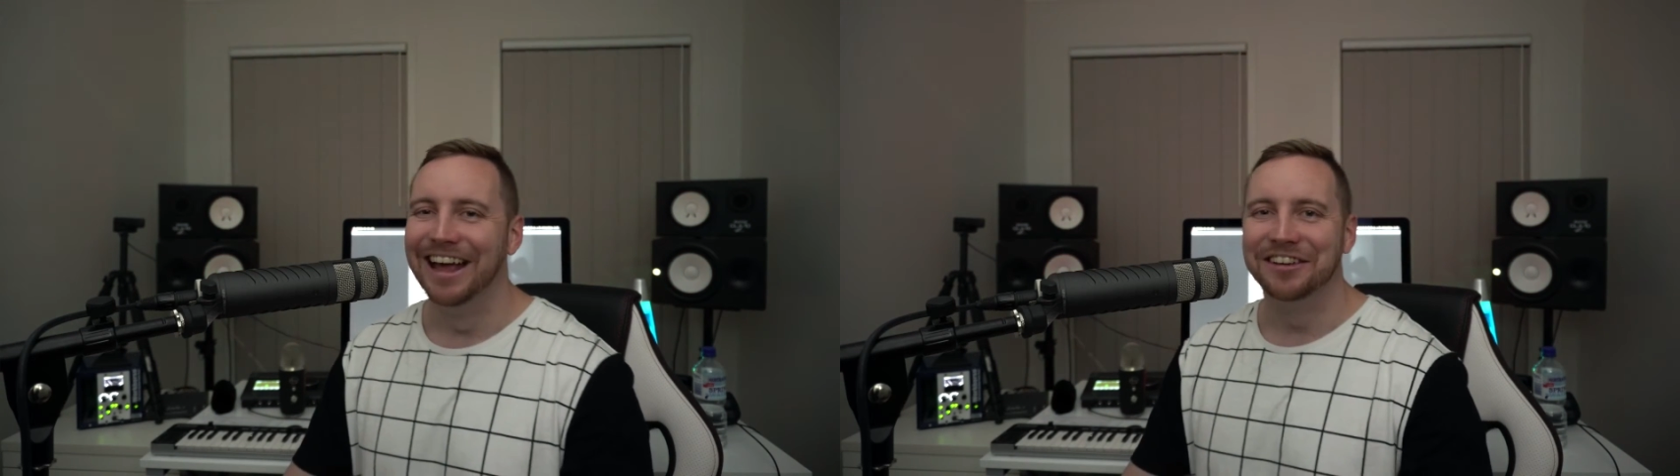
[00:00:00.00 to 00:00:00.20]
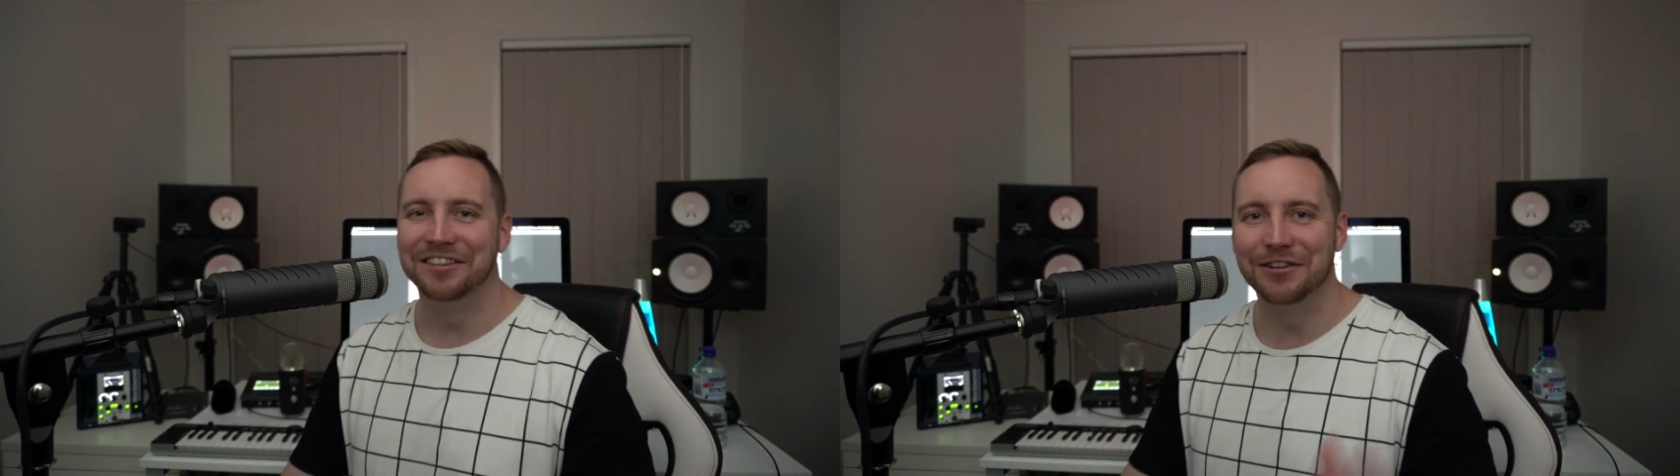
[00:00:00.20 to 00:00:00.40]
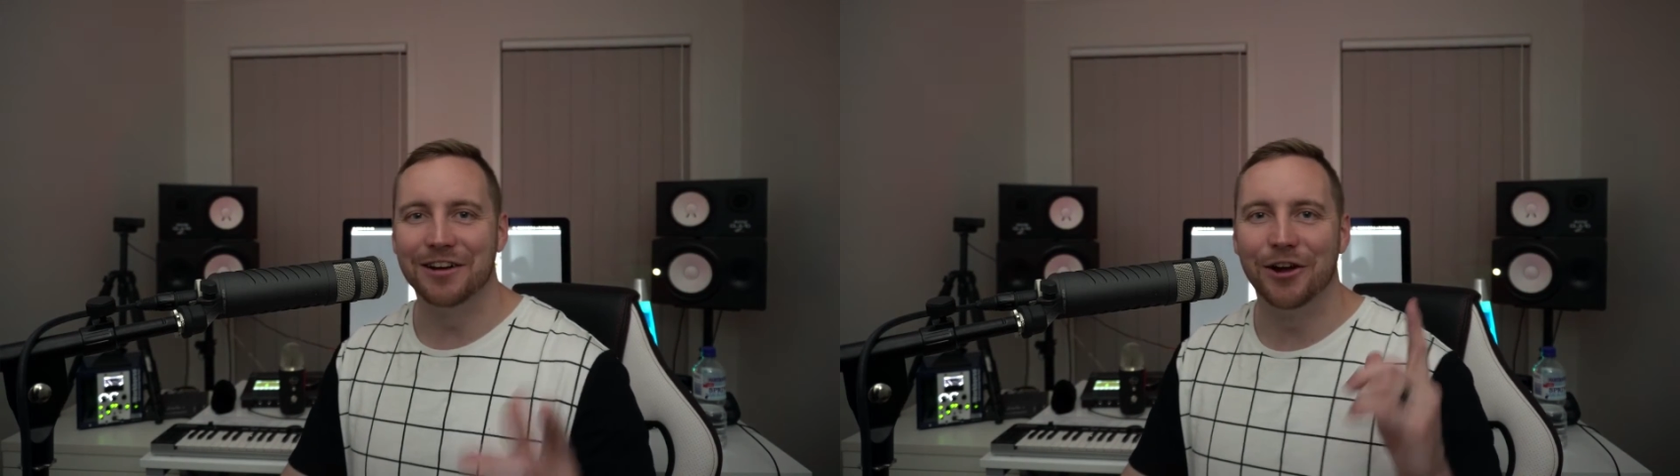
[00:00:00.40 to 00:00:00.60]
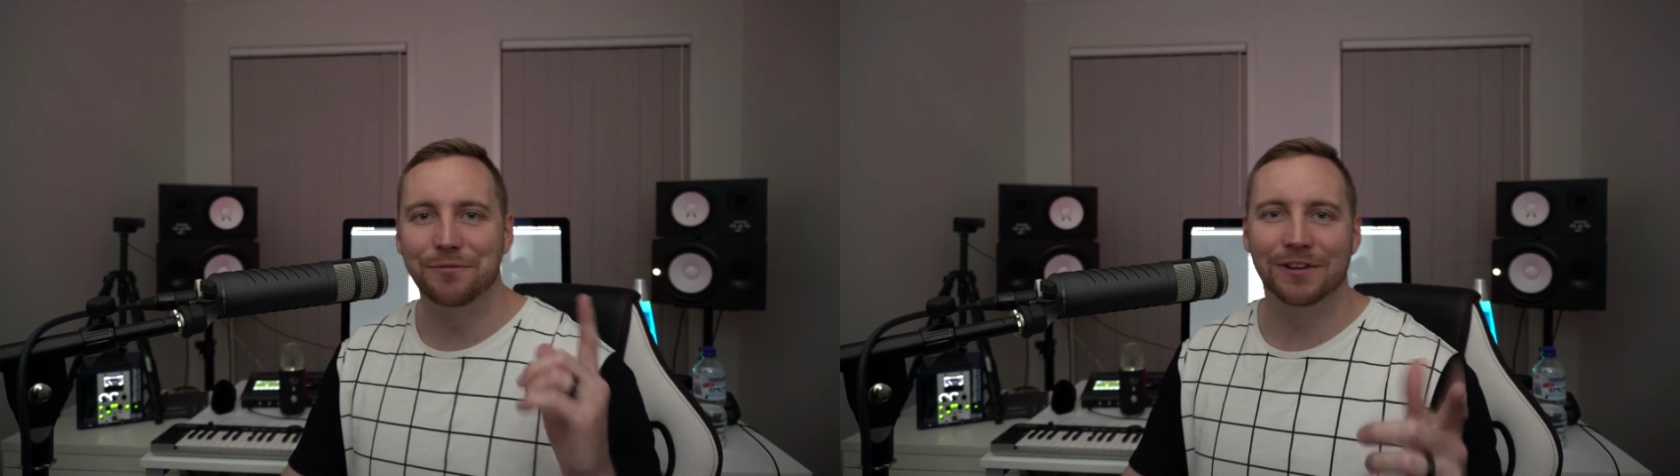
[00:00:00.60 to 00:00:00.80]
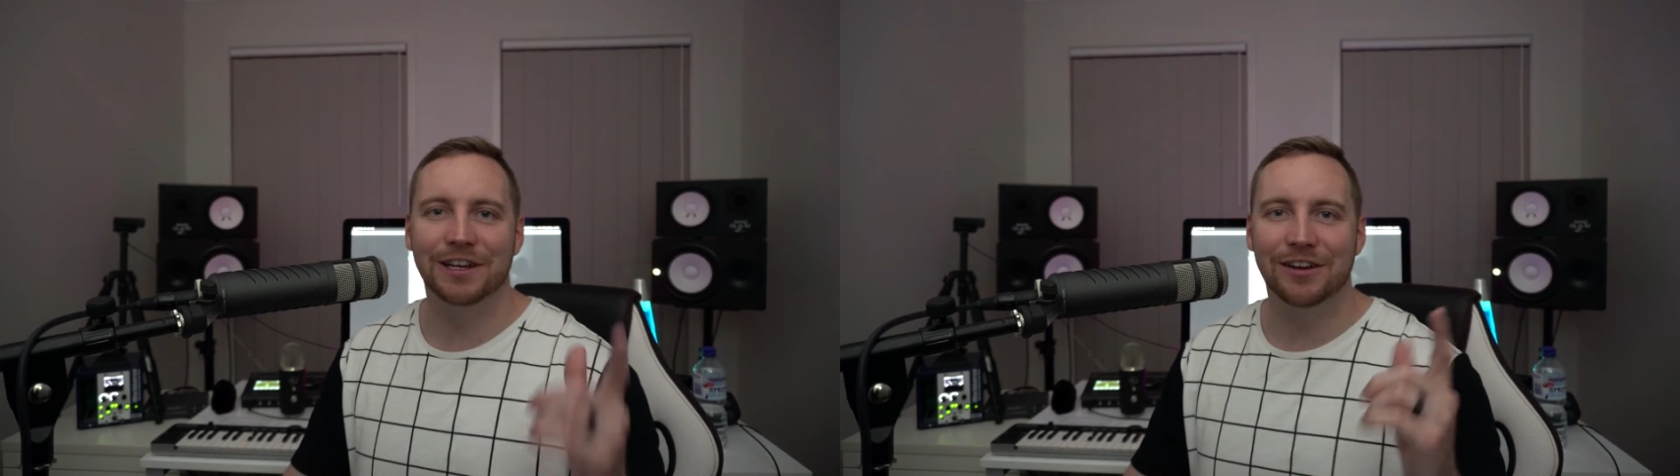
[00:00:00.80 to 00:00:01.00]
So anyway,
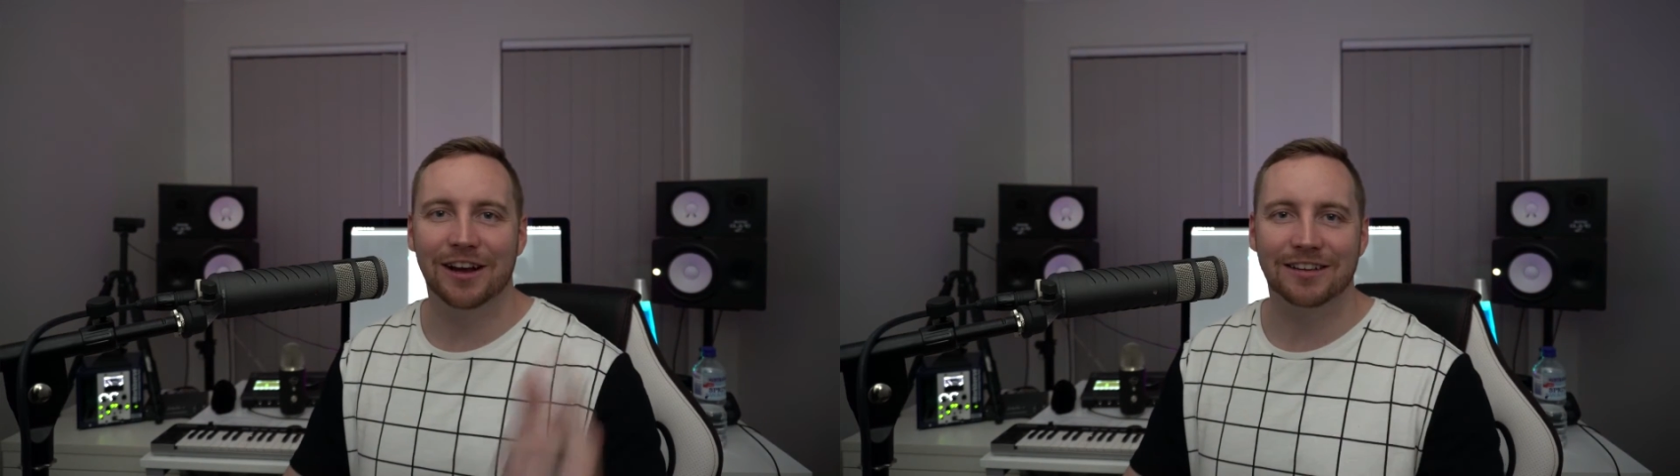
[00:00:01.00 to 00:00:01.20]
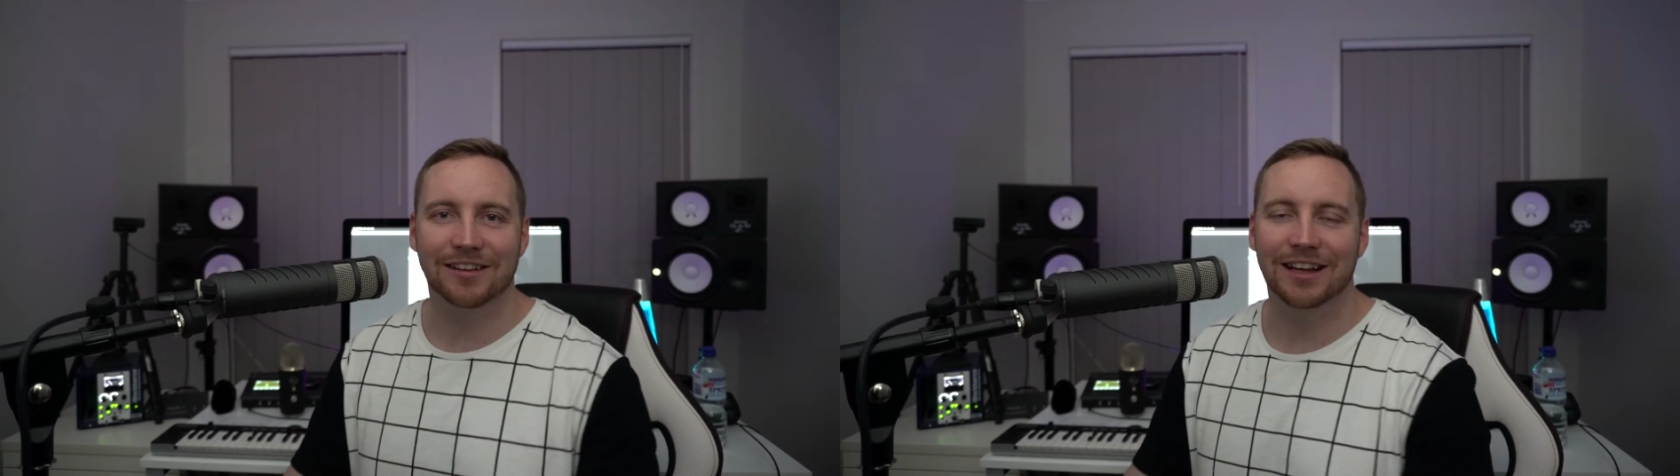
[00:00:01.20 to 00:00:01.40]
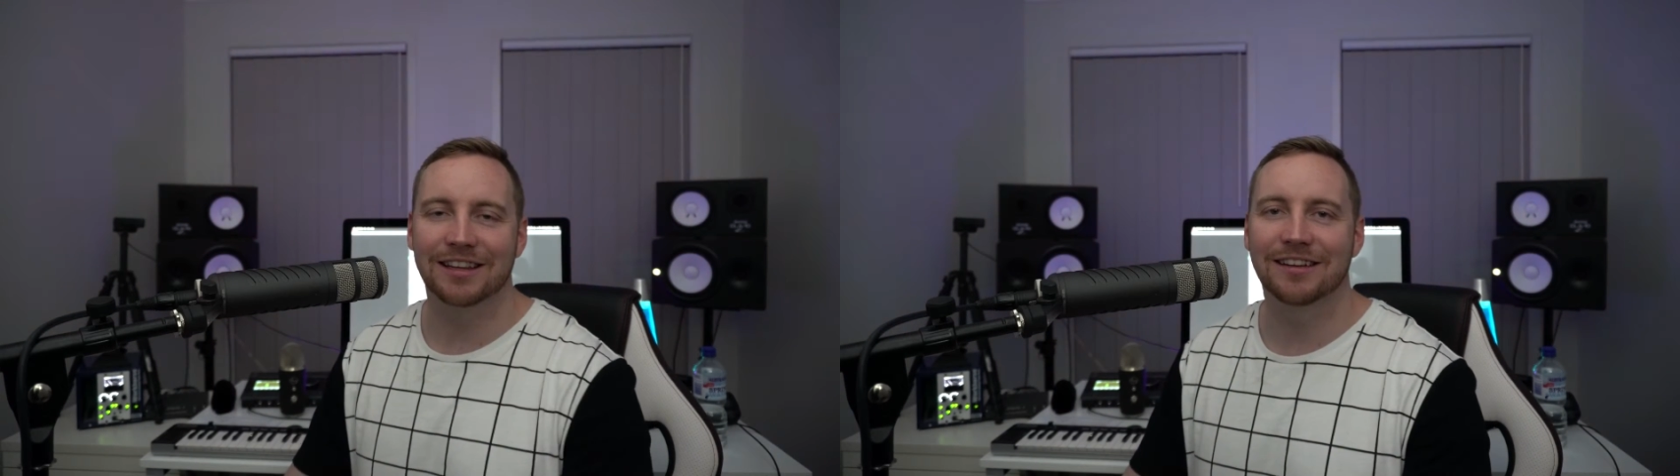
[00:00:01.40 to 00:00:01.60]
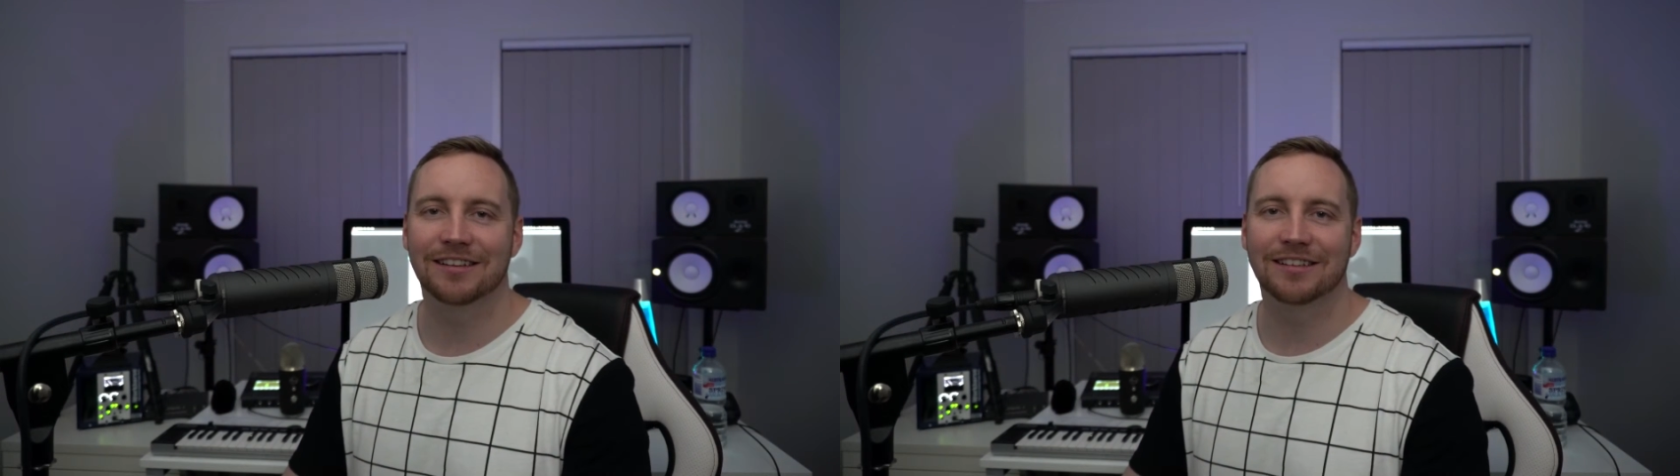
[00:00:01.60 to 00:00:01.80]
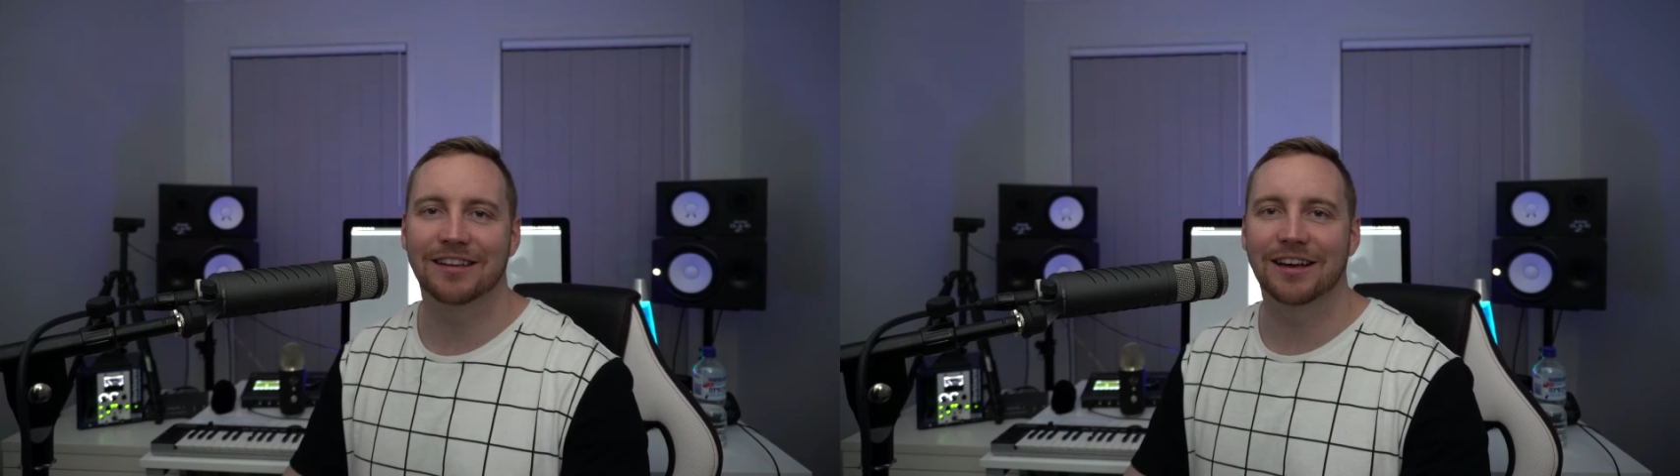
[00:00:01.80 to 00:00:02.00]
hopefully you guys like
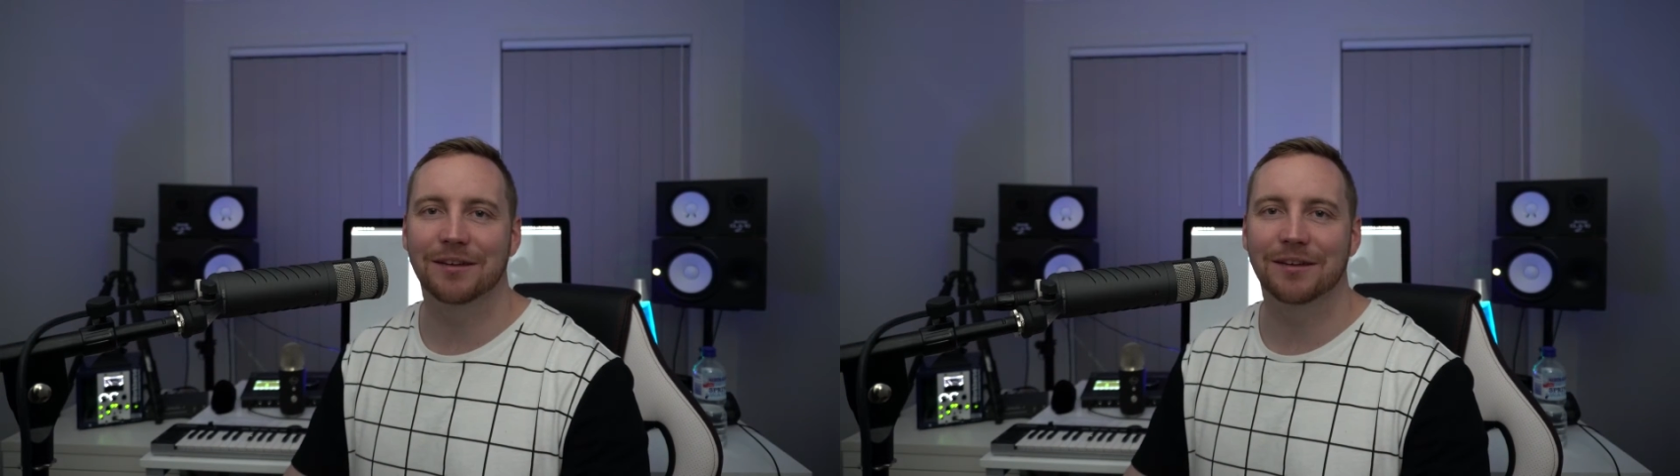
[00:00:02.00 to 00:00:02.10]
this.